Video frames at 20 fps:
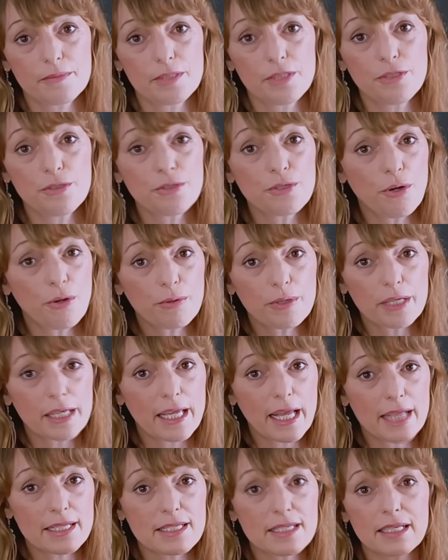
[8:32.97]
You don't
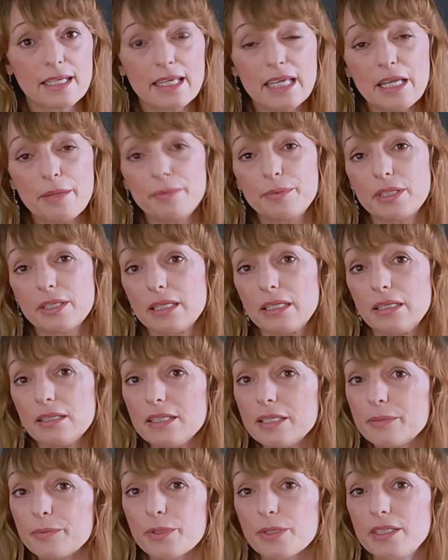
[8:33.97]
get to keep the
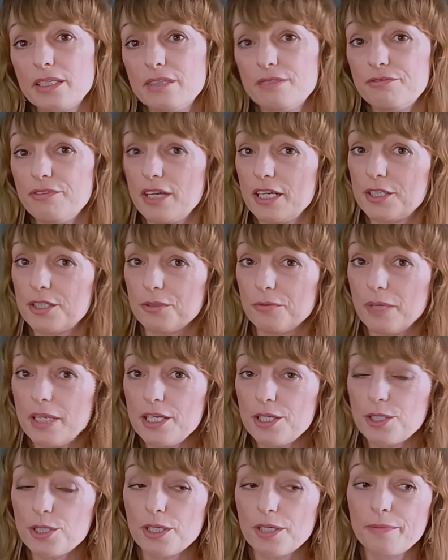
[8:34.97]
glimmer and
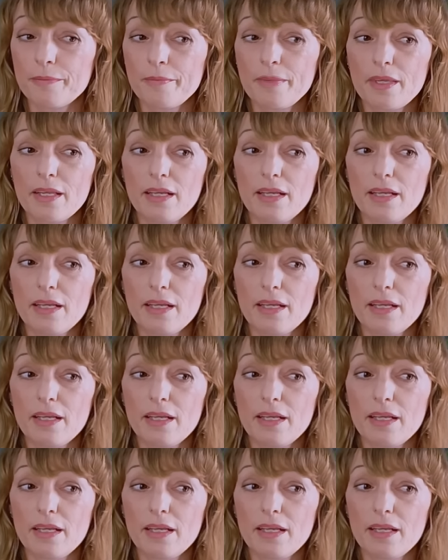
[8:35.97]
infatuation